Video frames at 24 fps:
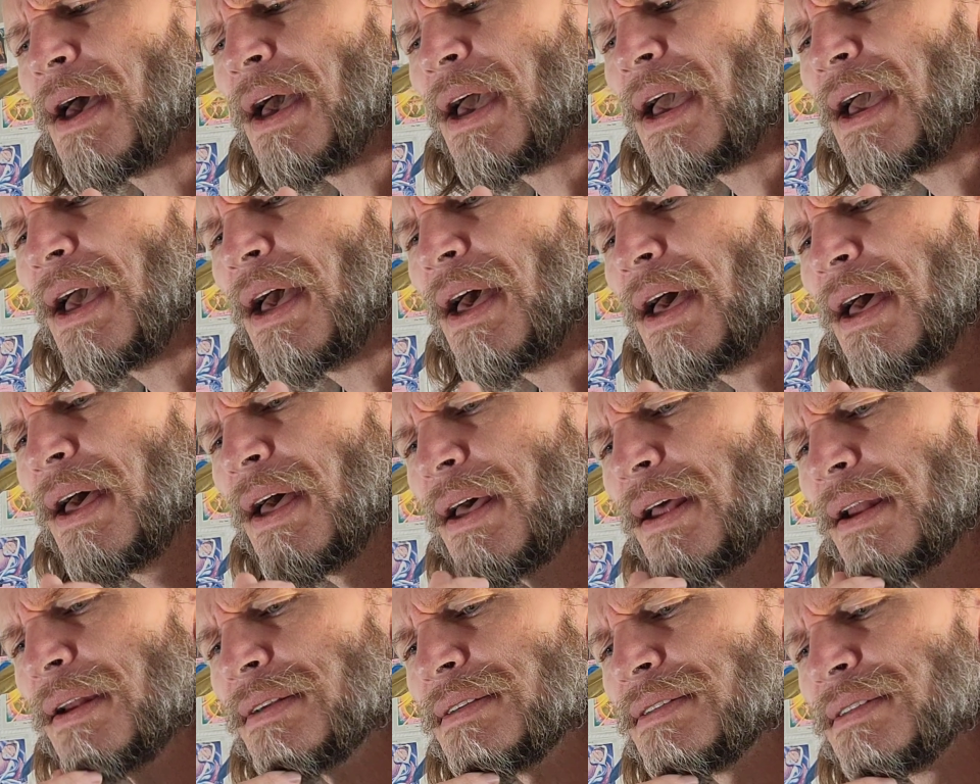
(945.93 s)

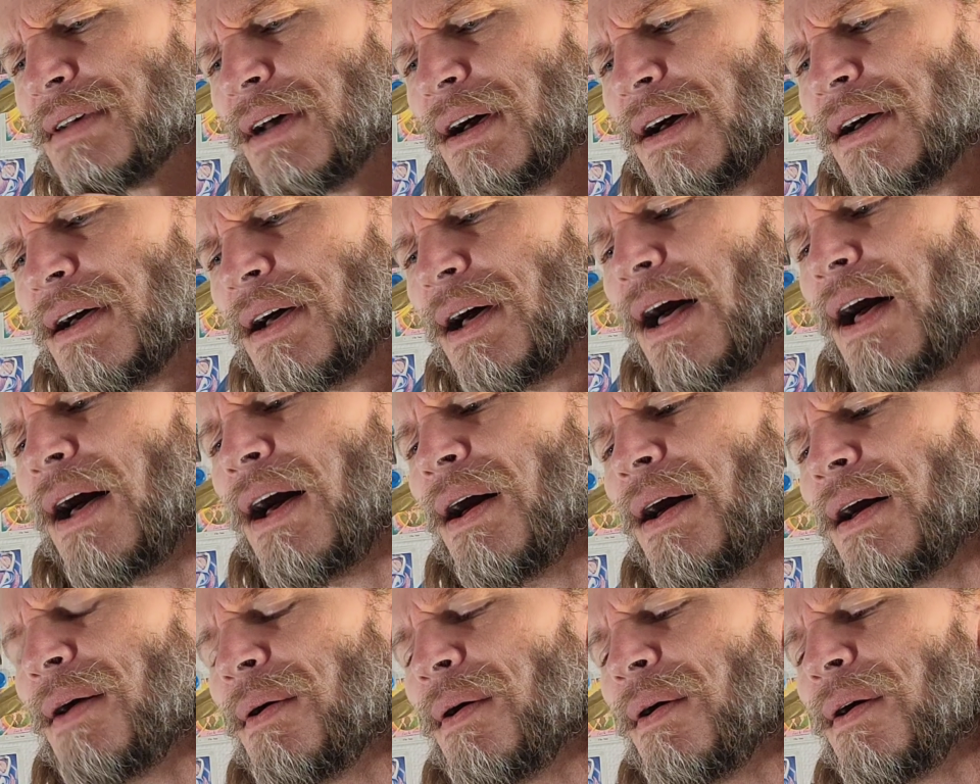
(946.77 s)
And
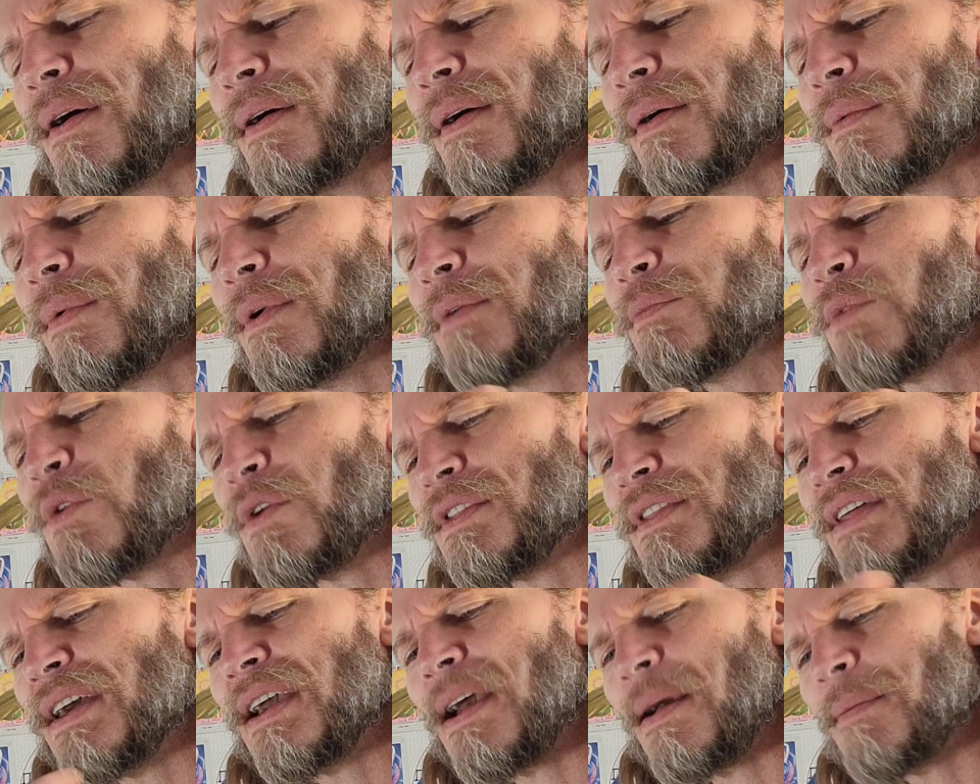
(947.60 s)
one more
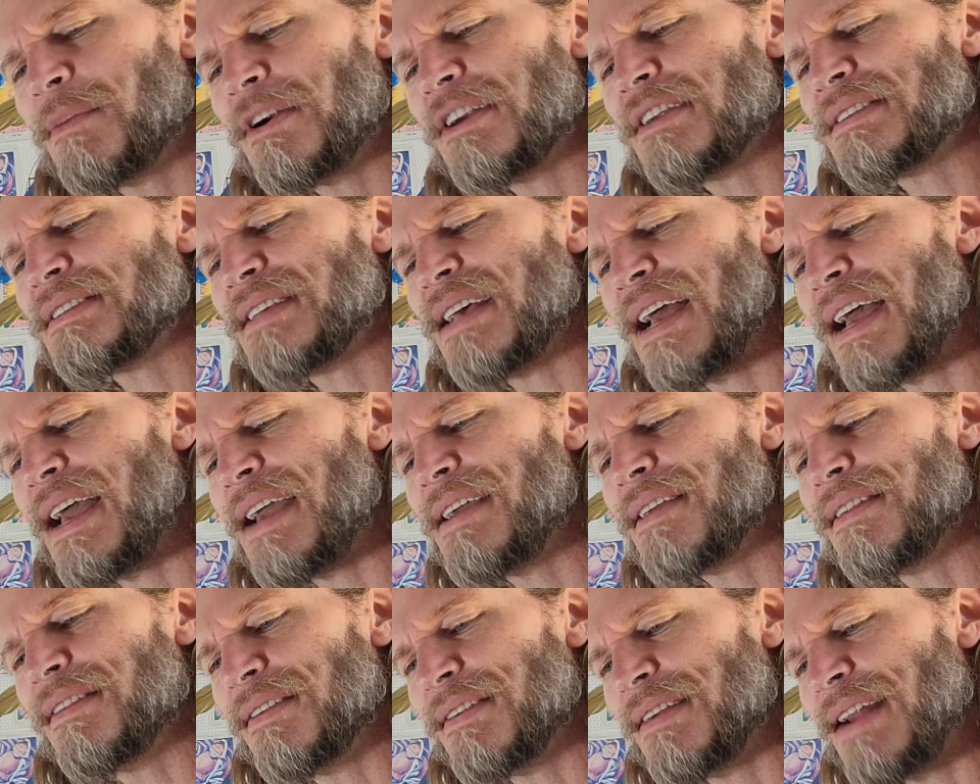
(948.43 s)
thing I'm going to
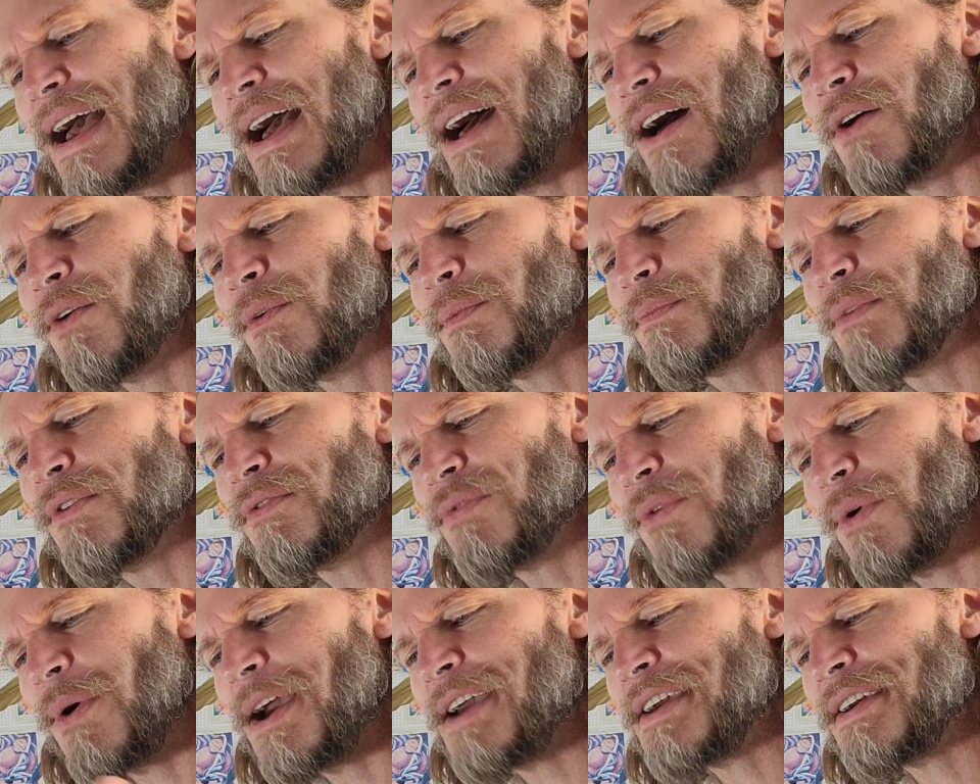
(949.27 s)
say now
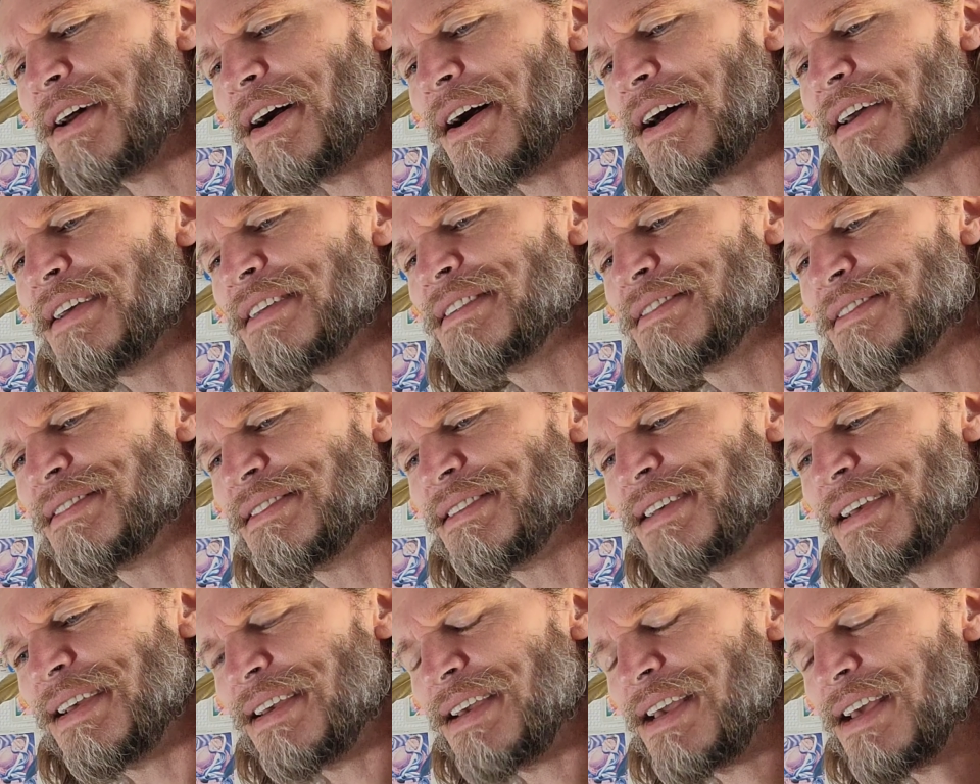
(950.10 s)
before I cut
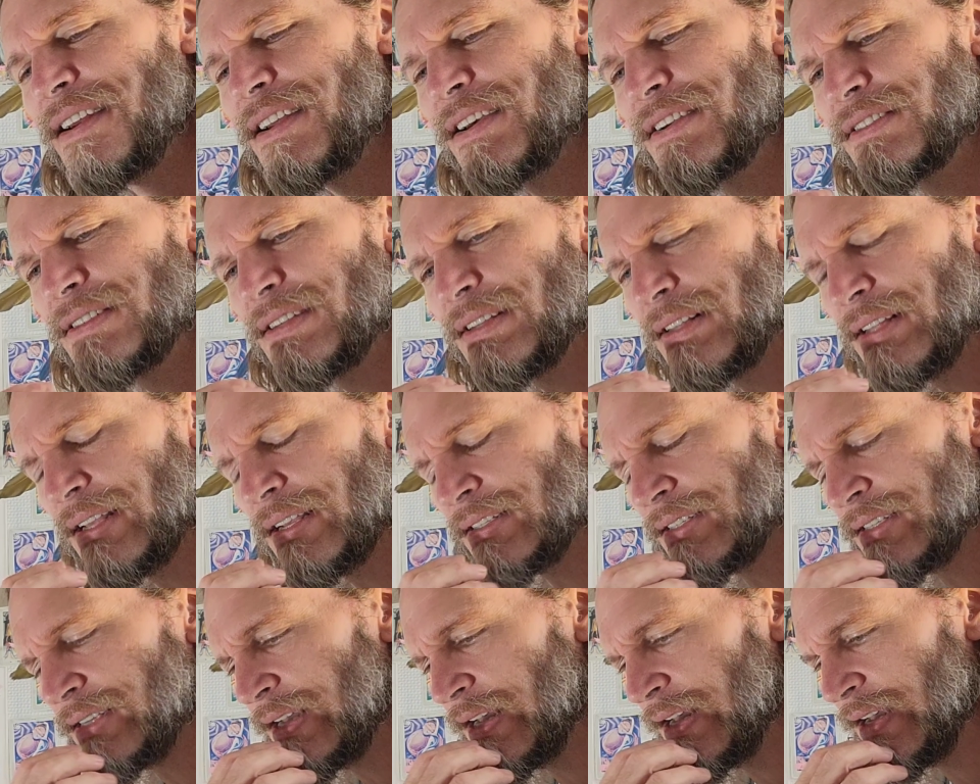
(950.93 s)
and get into
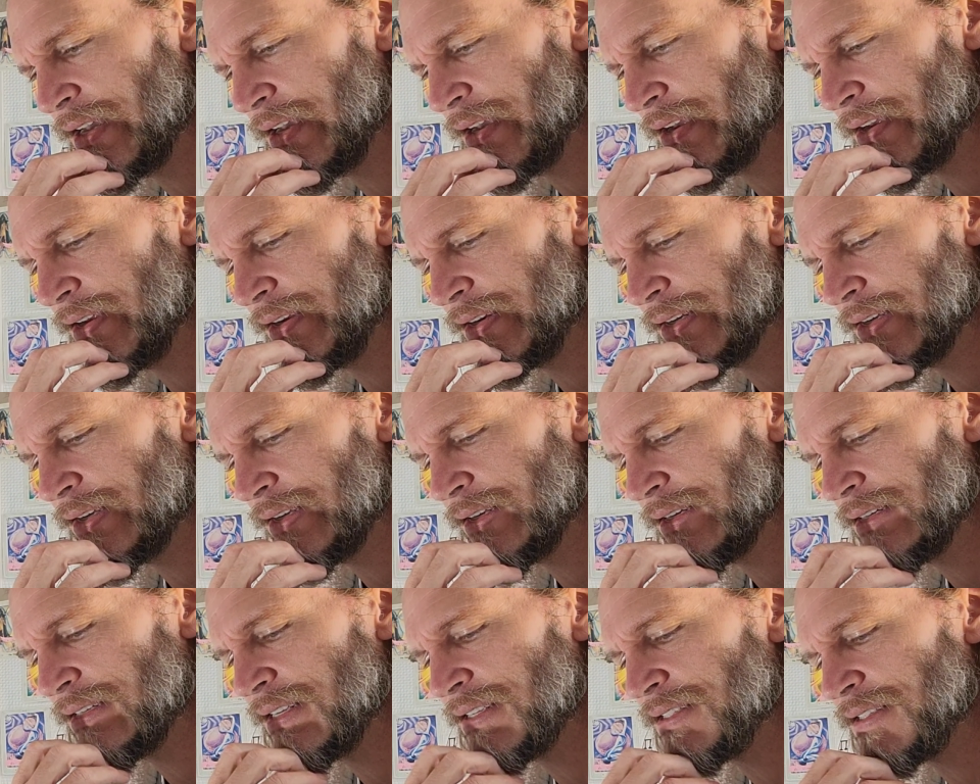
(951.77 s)
this
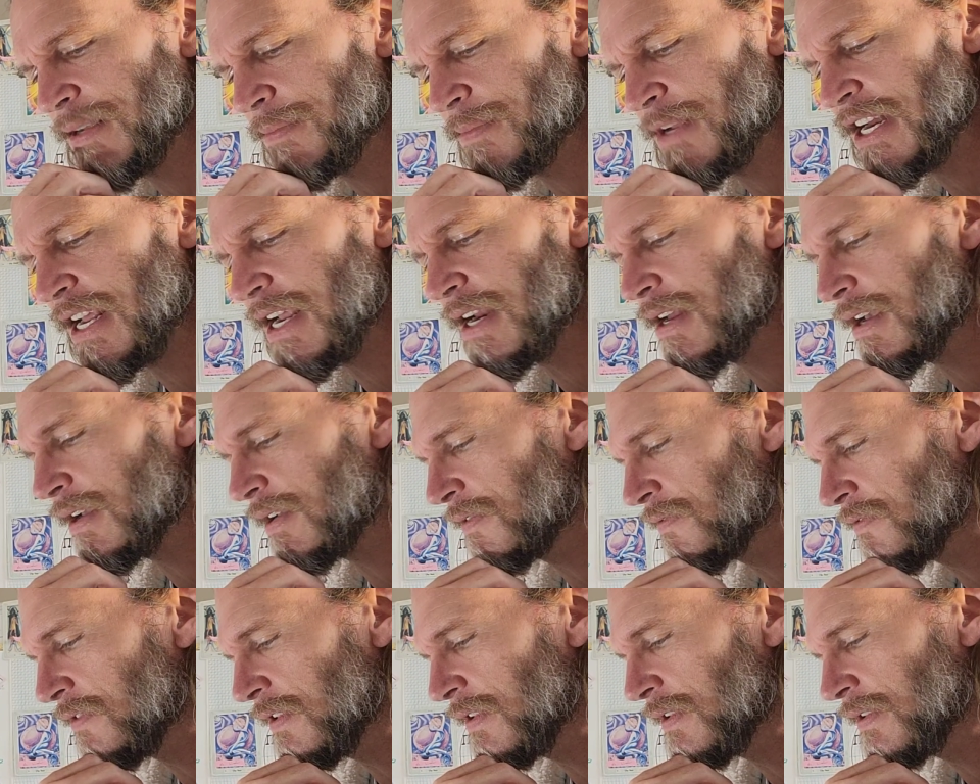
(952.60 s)
disseminating
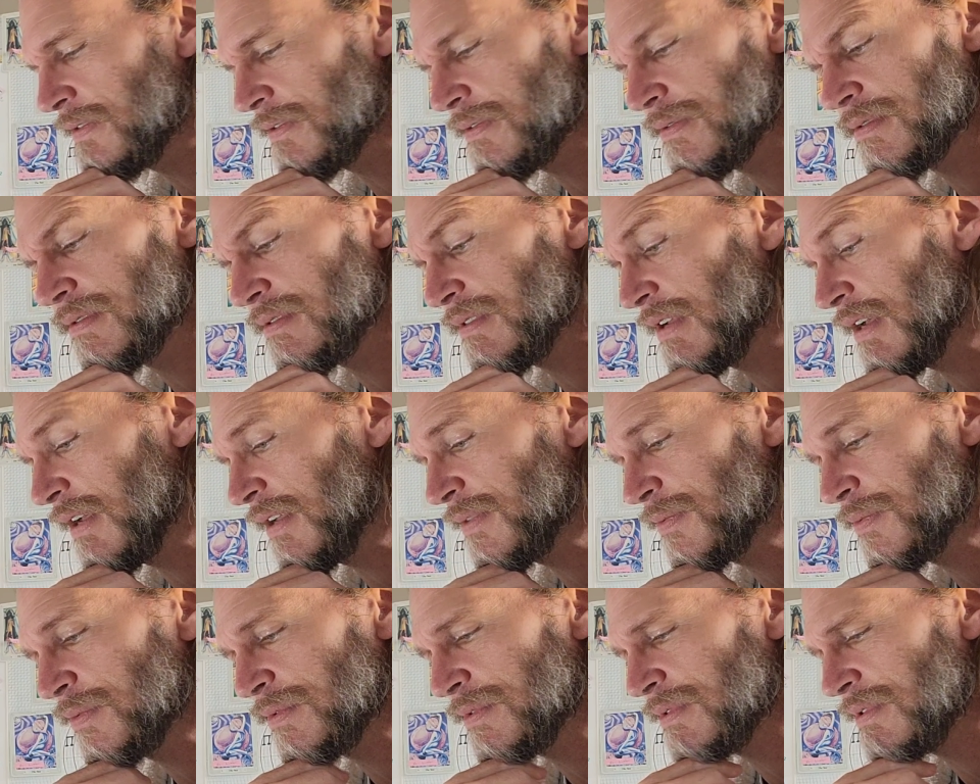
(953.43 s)
of
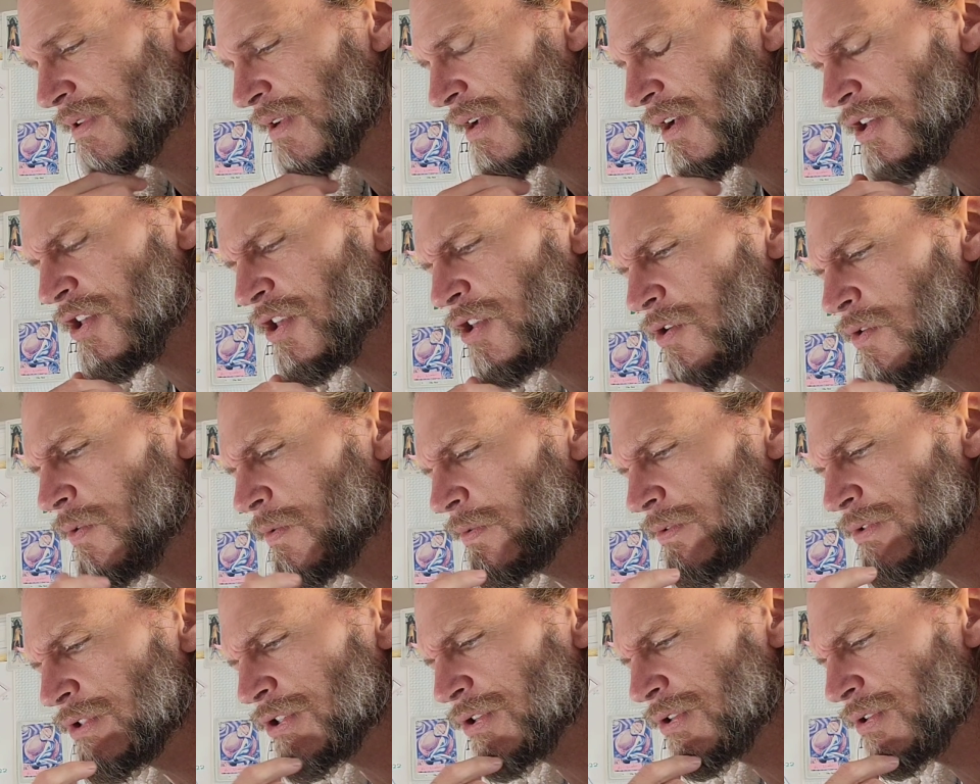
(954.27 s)
a
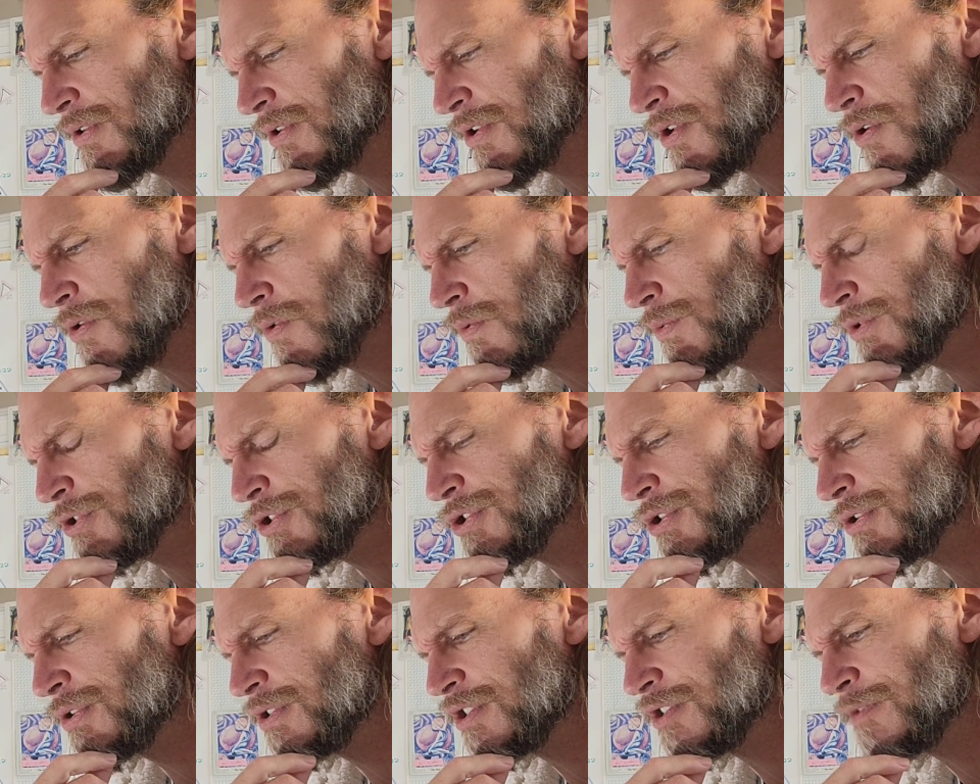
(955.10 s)
huge,
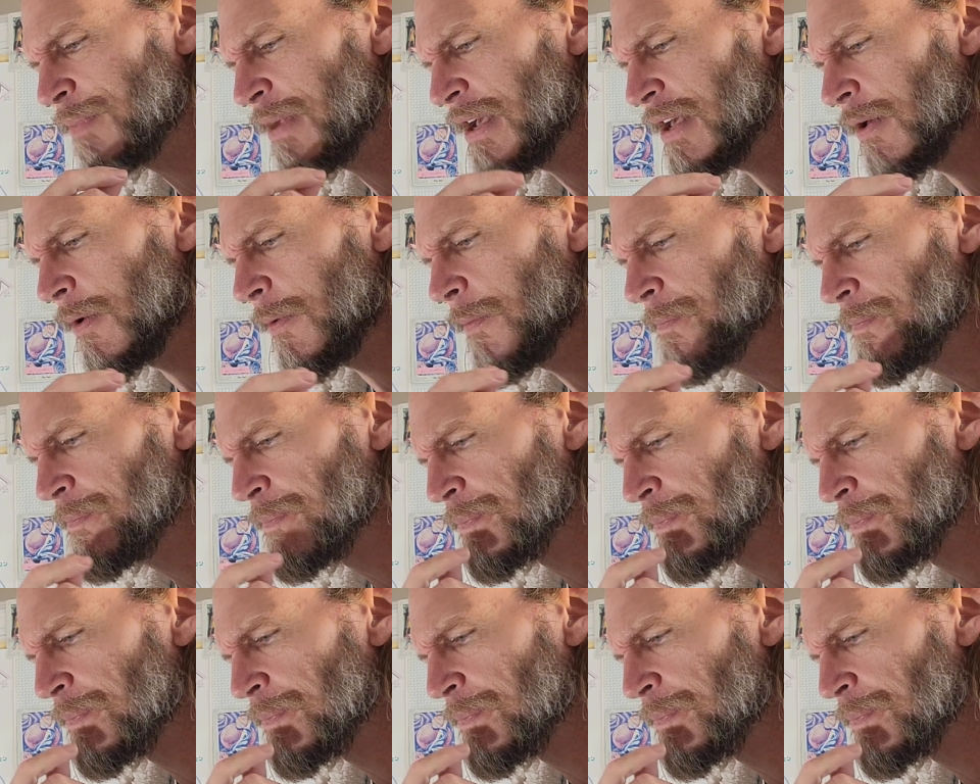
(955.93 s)
huge spell.